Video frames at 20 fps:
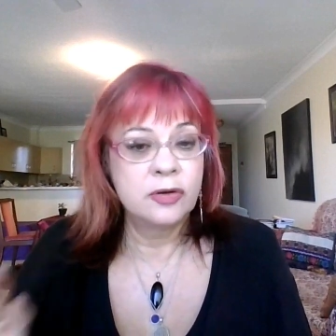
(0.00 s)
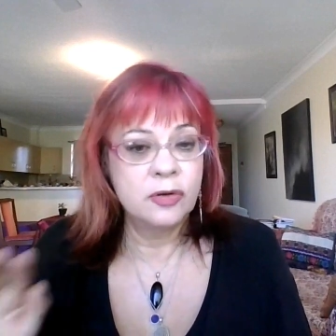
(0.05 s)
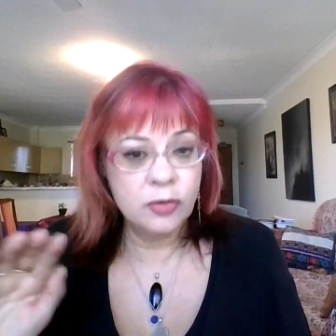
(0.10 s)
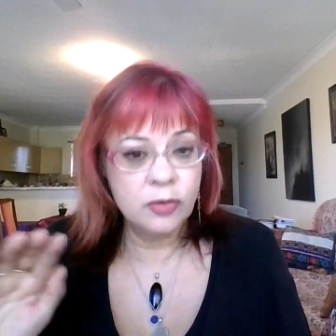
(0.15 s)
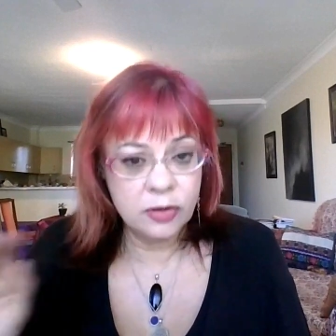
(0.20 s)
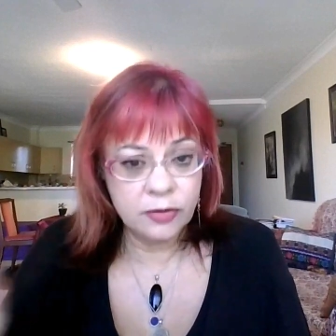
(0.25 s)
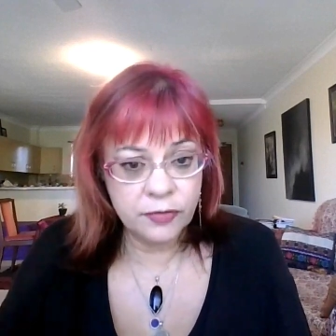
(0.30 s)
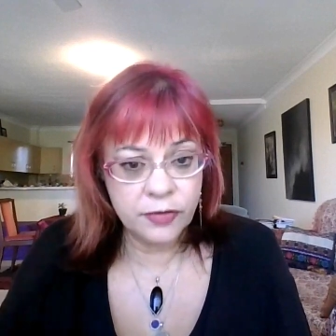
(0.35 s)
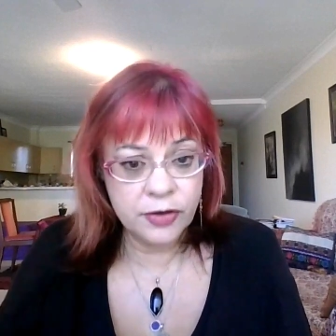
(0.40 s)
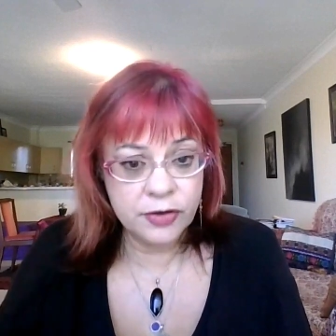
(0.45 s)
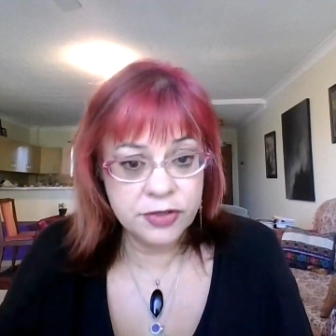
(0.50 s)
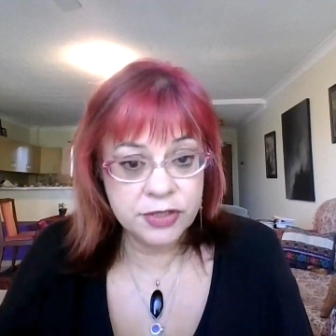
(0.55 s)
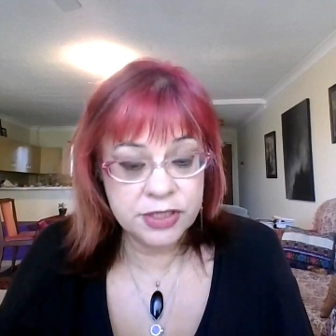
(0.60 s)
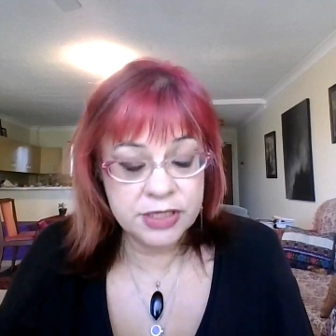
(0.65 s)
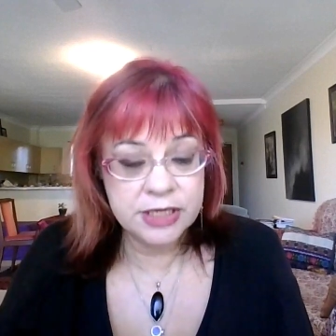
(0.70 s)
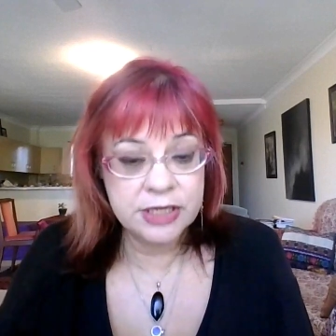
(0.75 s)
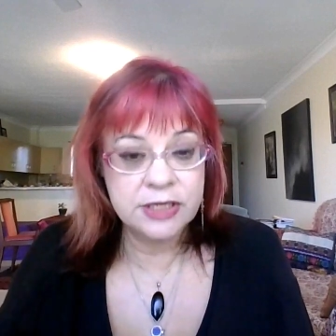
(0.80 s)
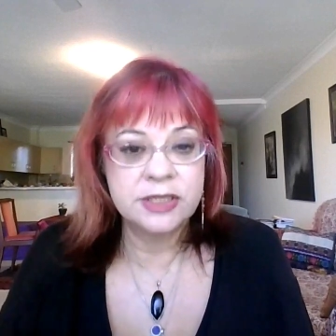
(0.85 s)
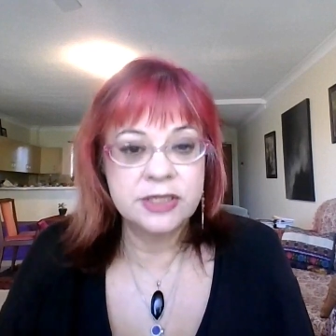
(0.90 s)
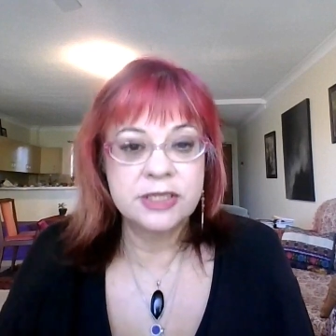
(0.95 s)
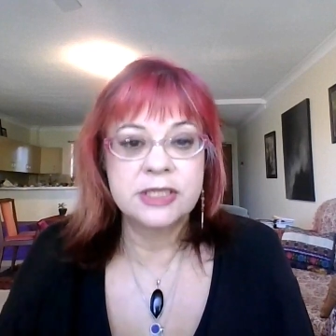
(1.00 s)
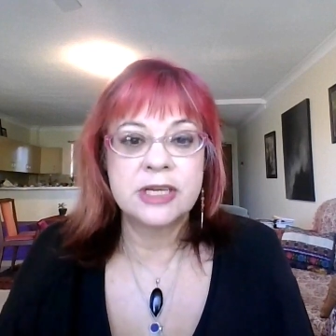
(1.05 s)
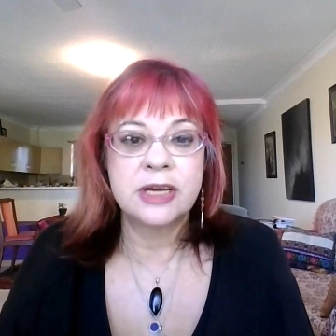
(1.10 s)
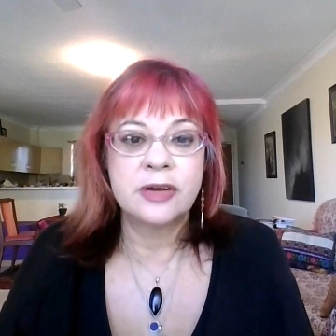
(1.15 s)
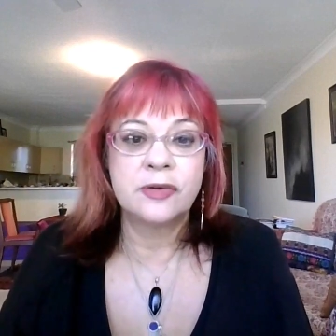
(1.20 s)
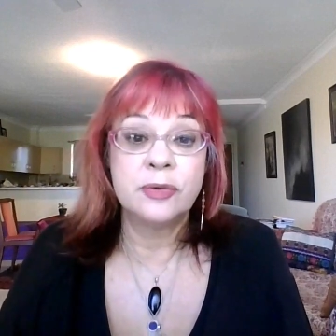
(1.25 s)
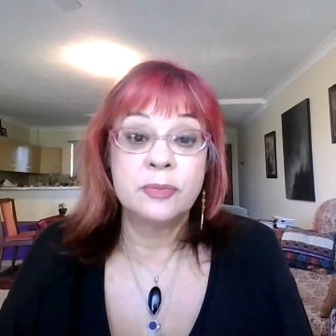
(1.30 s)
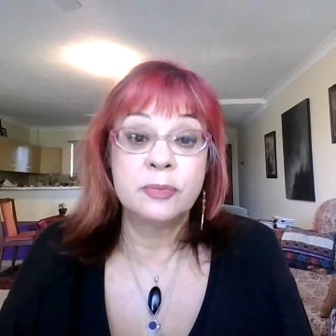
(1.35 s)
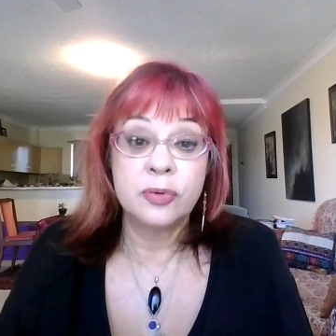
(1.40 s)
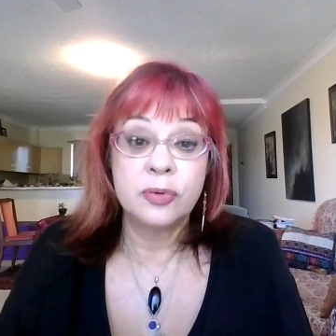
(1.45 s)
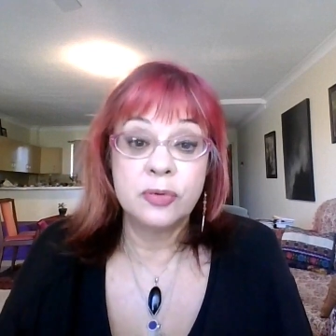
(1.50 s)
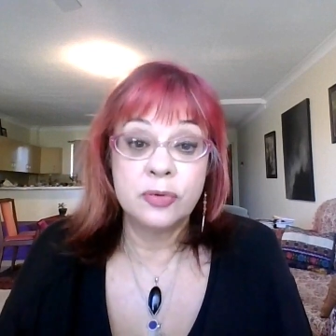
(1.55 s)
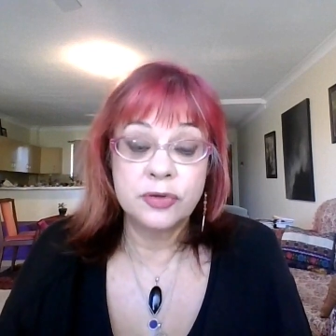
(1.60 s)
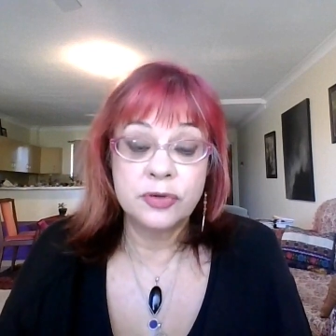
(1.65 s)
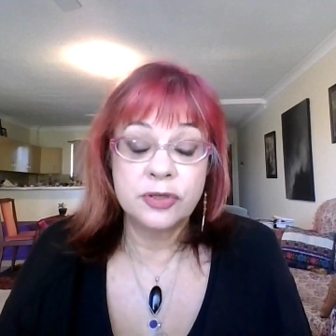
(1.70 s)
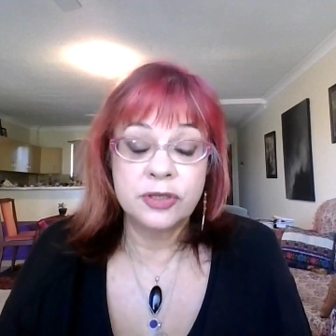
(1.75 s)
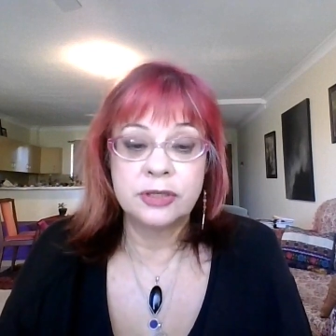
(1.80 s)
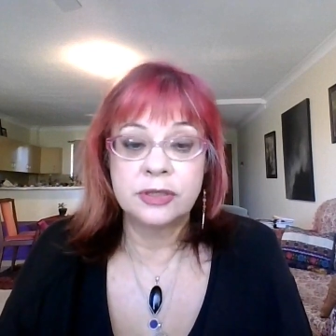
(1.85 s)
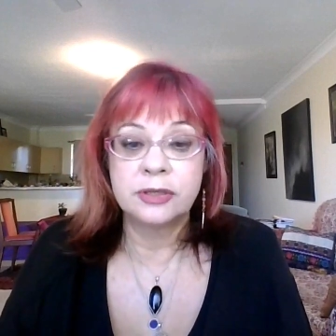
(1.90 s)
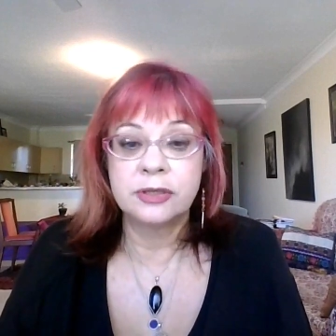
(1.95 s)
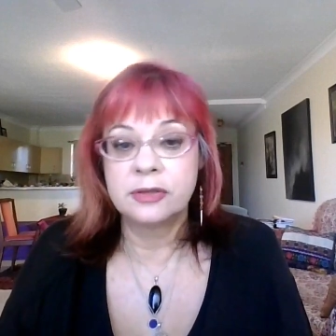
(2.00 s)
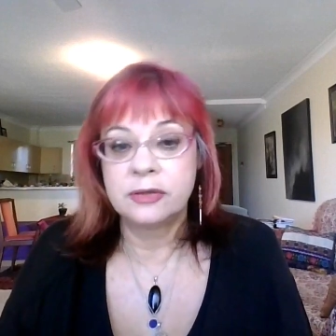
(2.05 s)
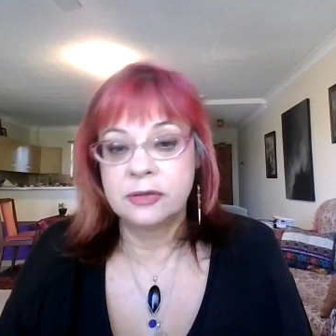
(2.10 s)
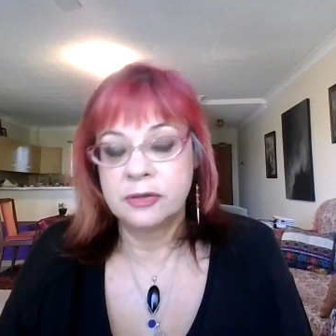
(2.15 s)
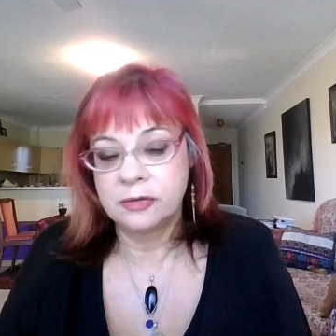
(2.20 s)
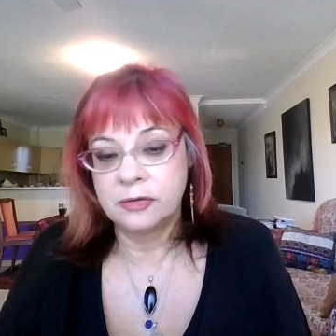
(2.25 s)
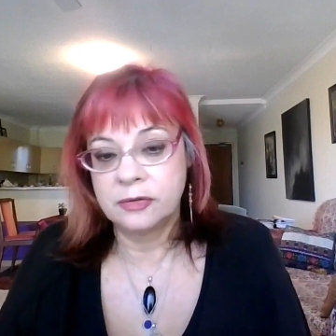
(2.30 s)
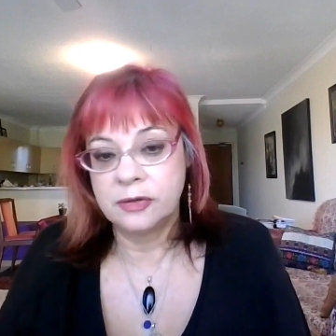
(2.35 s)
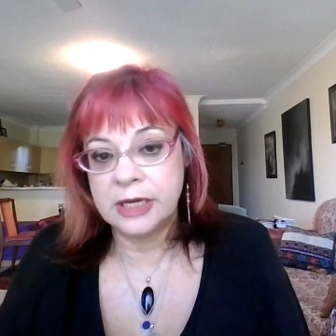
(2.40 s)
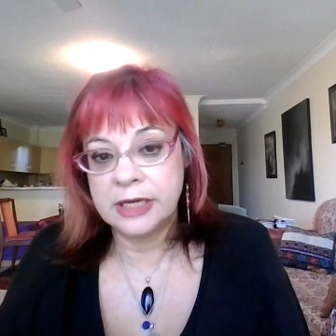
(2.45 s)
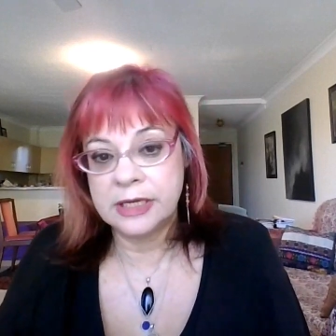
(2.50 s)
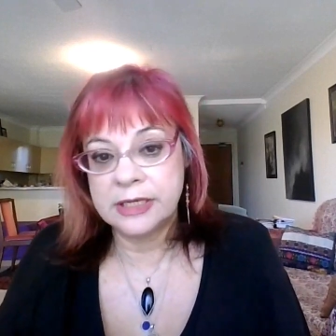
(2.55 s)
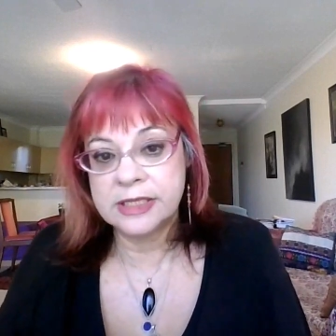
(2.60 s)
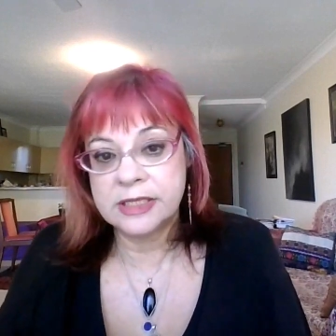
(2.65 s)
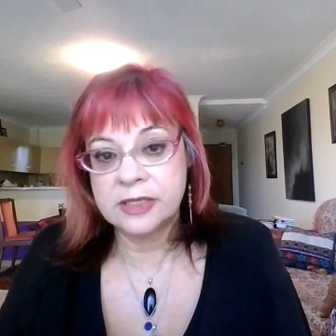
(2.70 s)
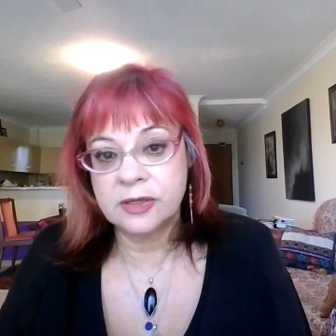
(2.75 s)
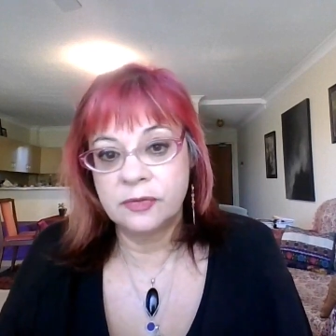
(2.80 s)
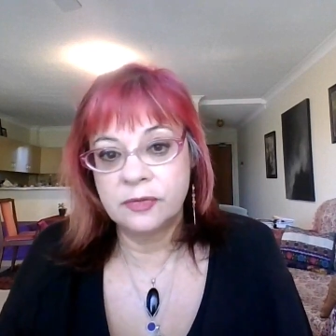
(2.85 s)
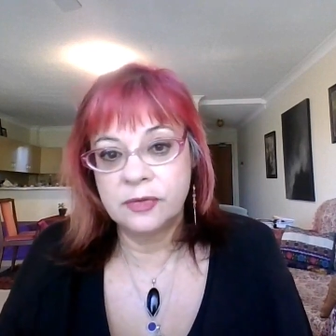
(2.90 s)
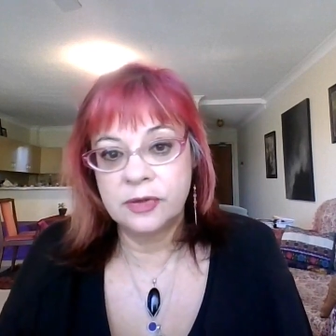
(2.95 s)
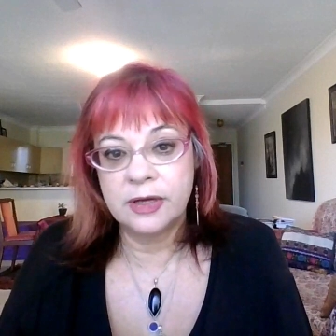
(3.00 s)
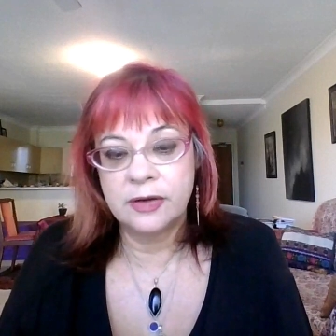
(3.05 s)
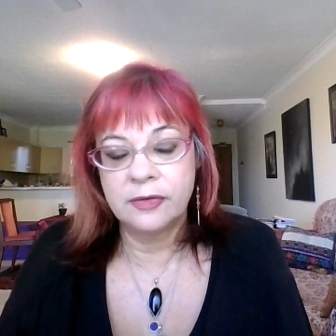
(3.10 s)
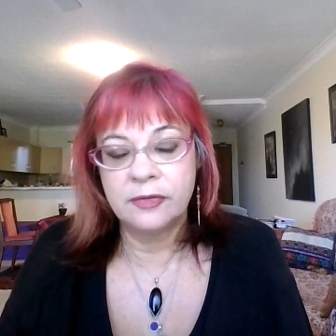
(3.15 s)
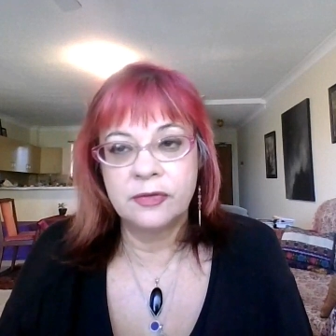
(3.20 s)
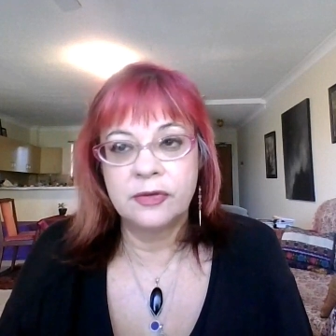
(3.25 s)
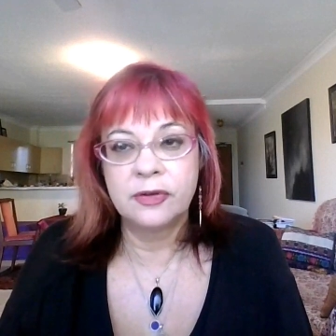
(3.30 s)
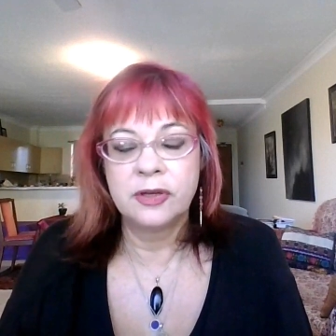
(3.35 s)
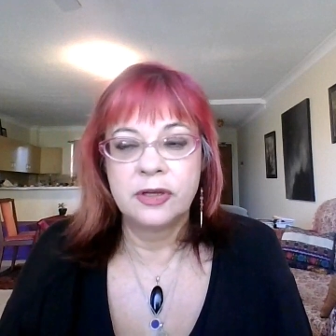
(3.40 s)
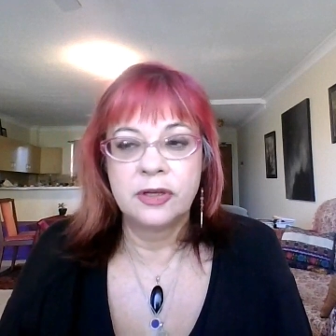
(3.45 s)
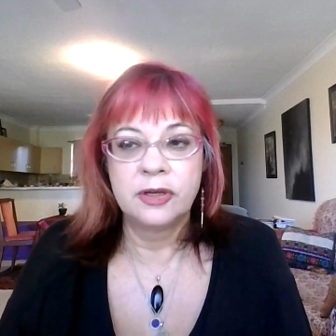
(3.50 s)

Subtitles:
All of those things are important in self-love.